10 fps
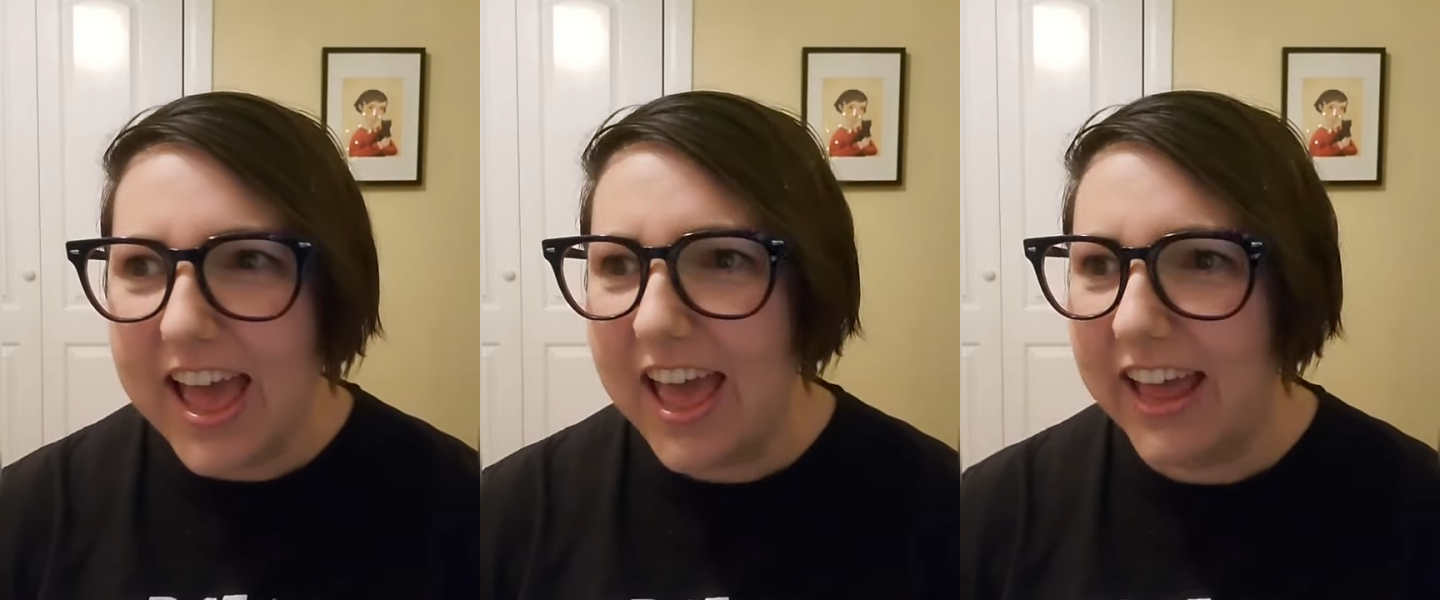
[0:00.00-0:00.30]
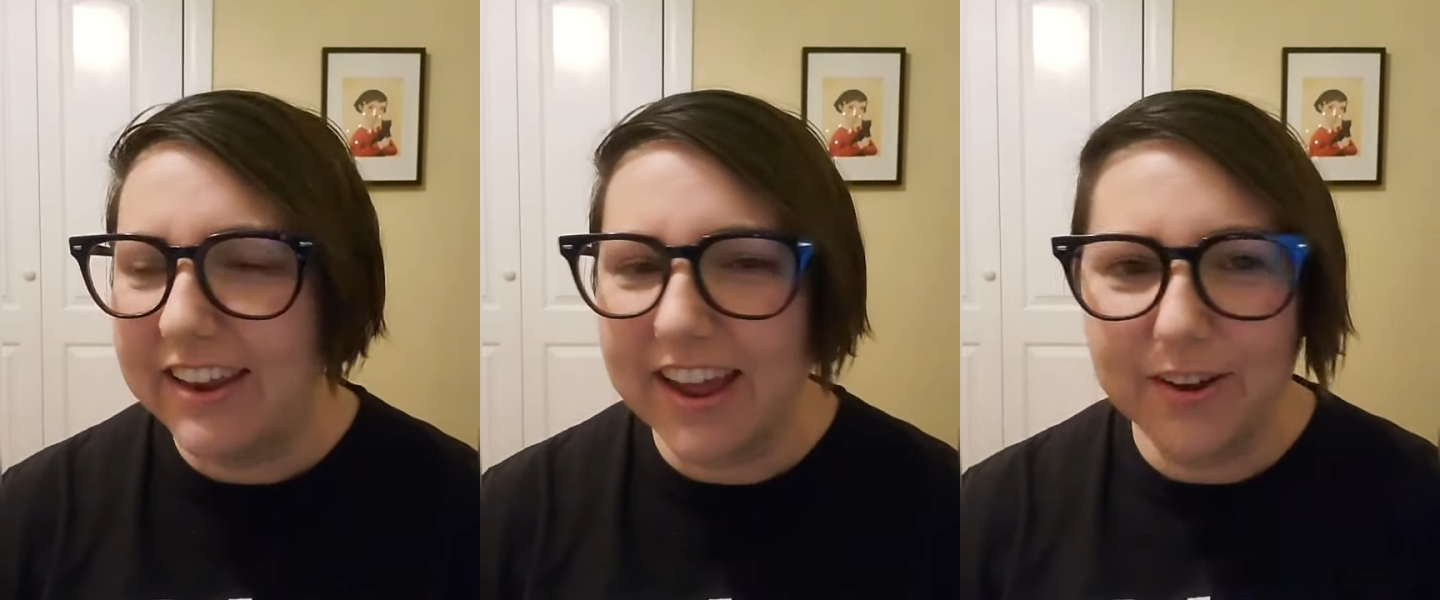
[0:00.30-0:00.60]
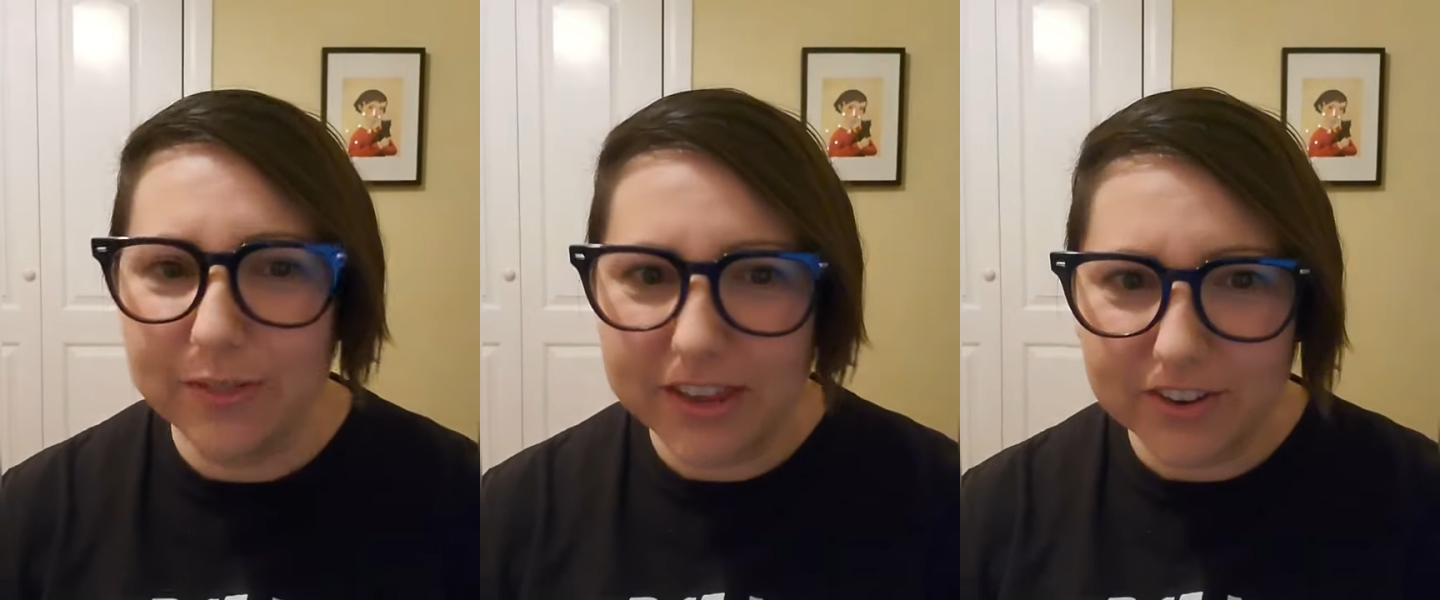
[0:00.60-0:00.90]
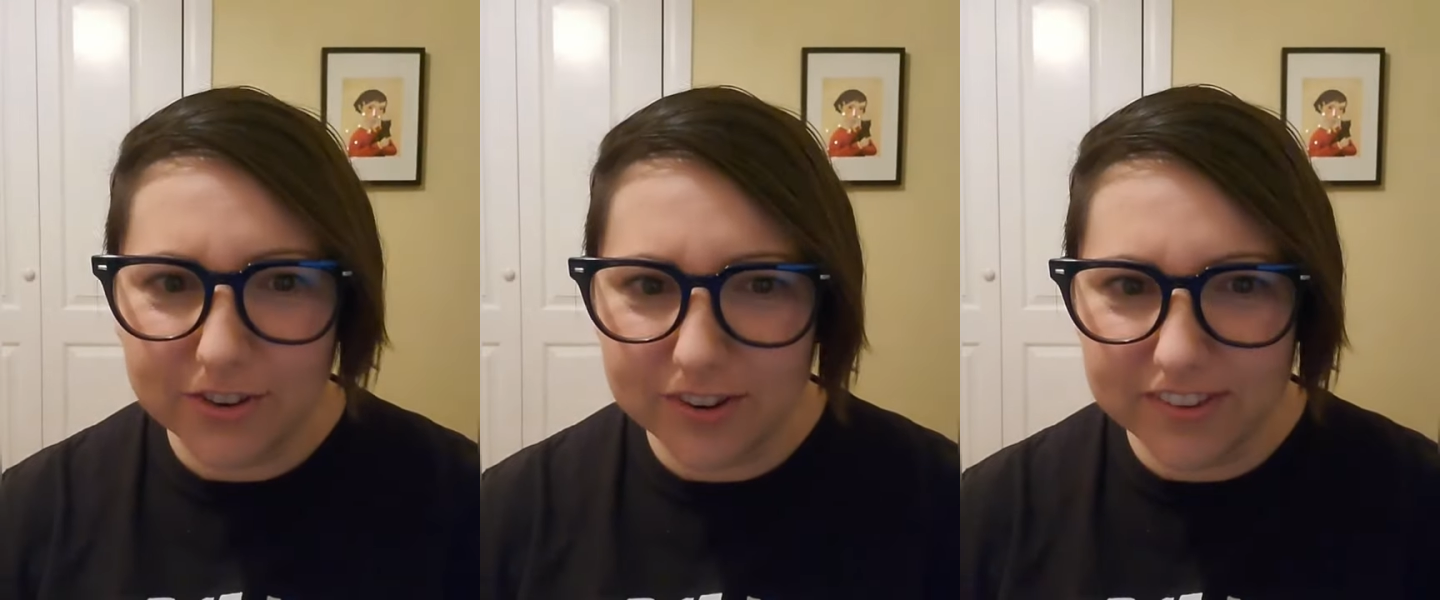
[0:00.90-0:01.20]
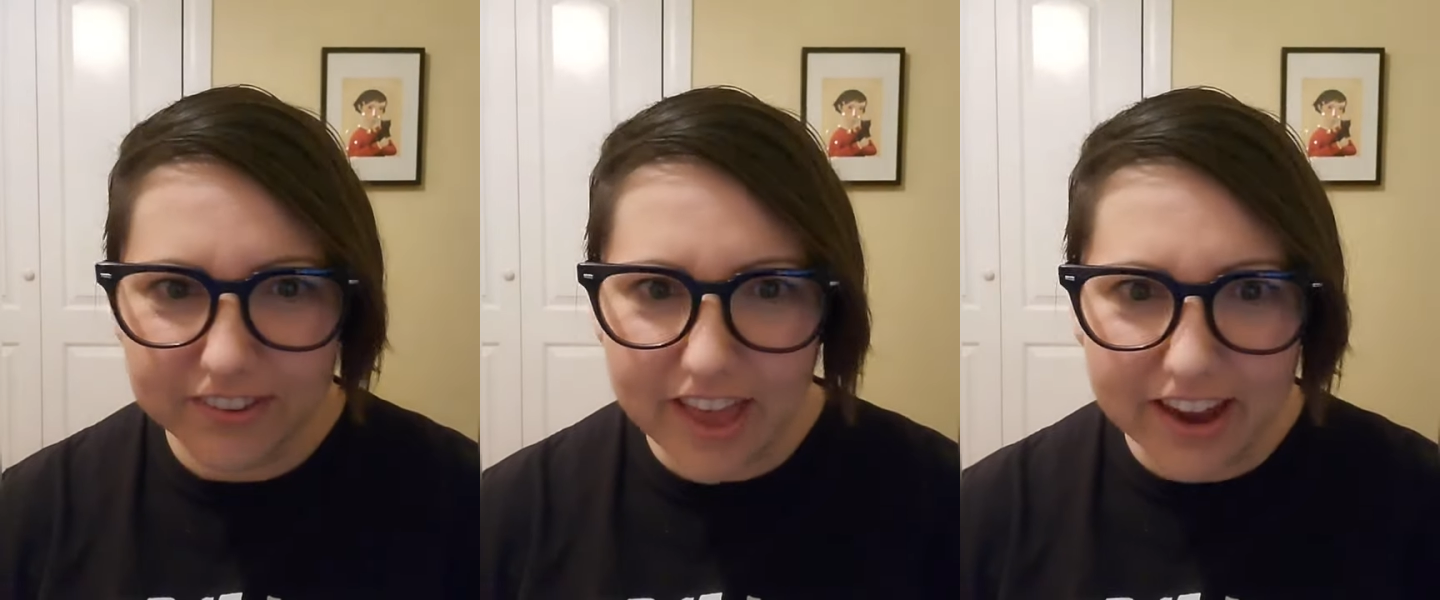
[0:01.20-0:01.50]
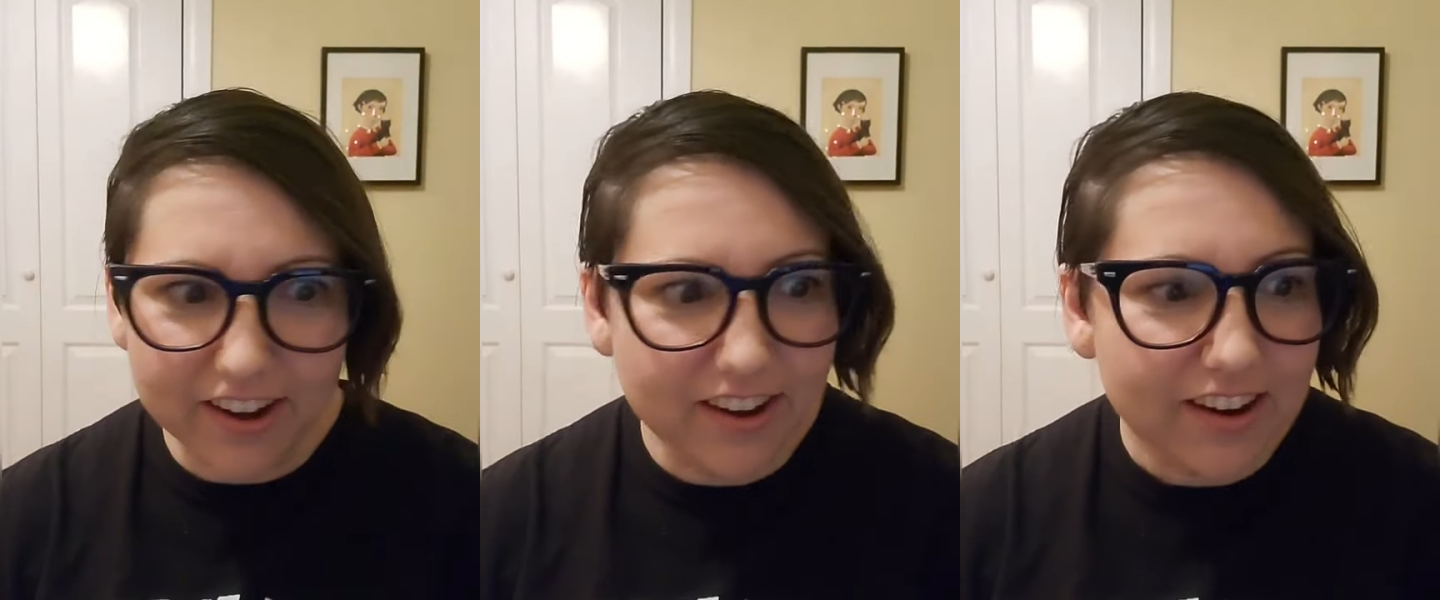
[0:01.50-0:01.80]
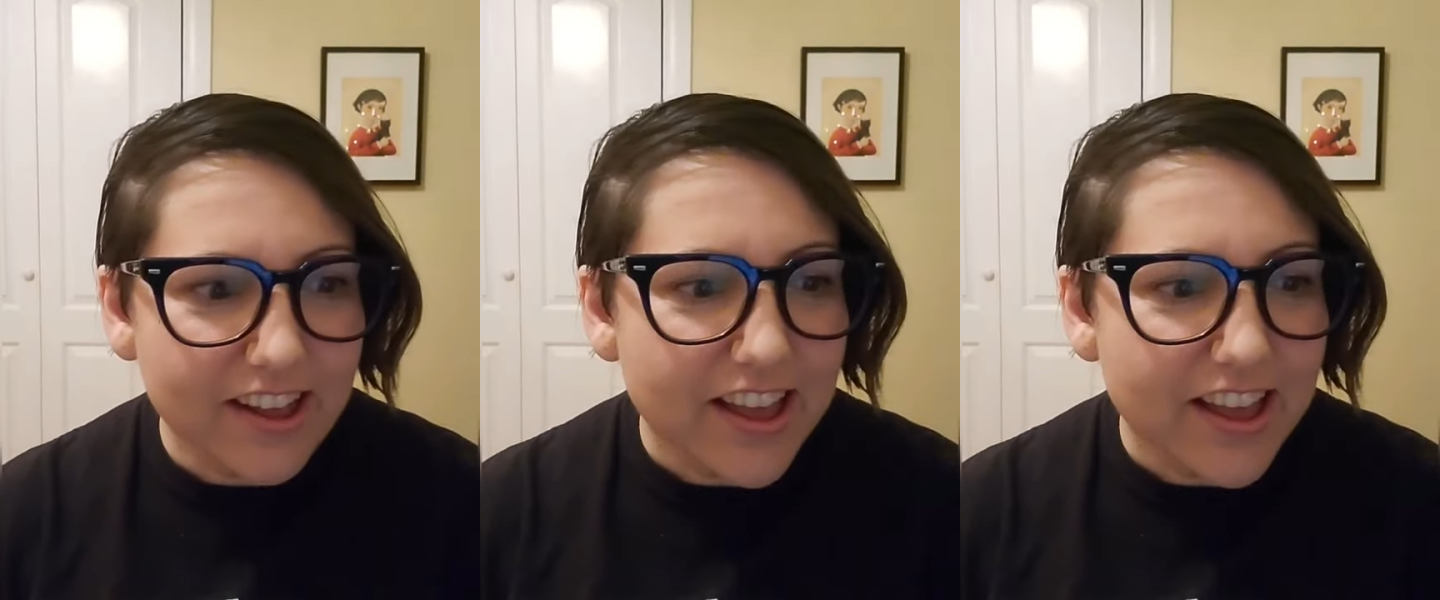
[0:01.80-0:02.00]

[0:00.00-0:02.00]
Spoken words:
and I don't think June is a liar.